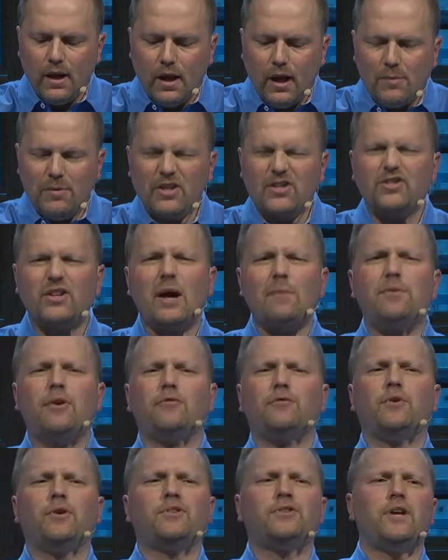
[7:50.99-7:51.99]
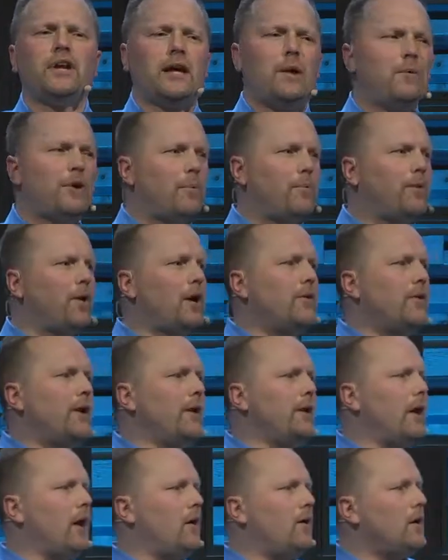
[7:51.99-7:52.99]
Let me just stop here for a second. I want to pray
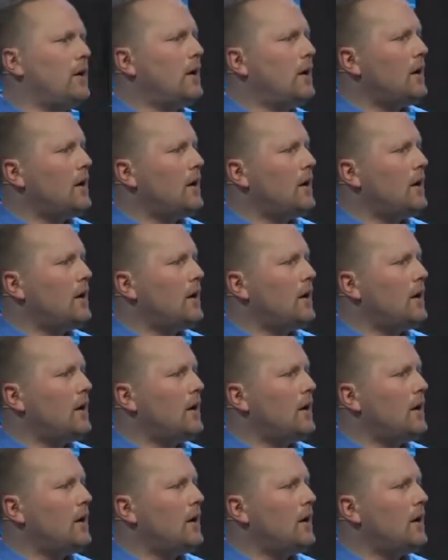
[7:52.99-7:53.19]
right now.